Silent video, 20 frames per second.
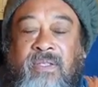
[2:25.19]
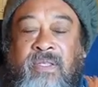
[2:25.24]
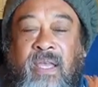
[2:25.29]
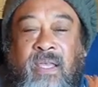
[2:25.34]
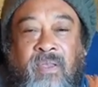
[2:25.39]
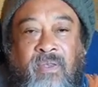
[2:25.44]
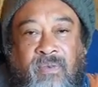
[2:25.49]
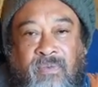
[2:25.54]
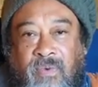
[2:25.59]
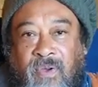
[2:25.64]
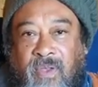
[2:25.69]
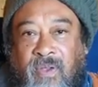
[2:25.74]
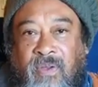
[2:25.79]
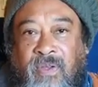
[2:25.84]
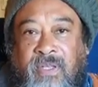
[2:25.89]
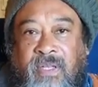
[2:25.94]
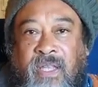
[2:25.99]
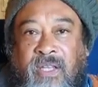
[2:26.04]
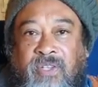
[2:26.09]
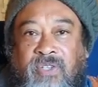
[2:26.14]
Thank you for your
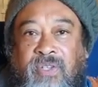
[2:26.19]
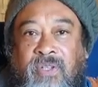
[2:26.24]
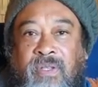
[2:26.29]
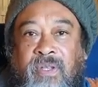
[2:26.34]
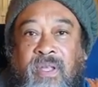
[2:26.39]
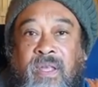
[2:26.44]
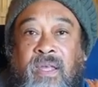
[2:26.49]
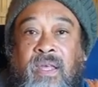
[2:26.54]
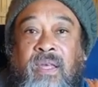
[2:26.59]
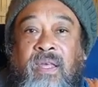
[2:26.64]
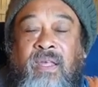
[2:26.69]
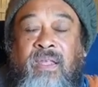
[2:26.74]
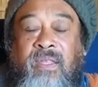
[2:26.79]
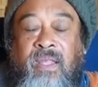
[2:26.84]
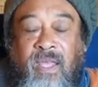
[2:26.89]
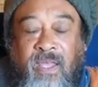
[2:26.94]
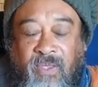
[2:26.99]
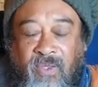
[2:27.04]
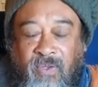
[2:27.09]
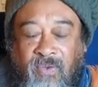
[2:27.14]
attention.
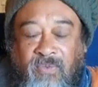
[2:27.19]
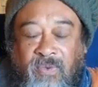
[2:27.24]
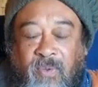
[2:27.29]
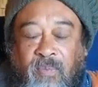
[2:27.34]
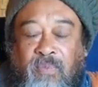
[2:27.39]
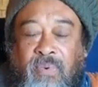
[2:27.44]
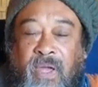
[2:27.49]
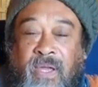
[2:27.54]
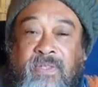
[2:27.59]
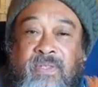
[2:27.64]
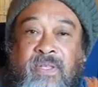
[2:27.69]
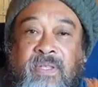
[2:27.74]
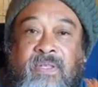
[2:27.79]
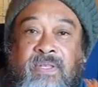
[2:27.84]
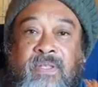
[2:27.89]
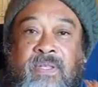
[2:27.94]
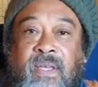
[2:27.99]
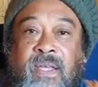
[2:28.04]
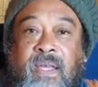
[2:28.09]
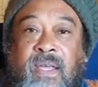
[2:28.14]
Thank you for
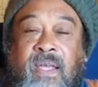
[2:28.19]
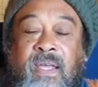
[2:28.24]
presence.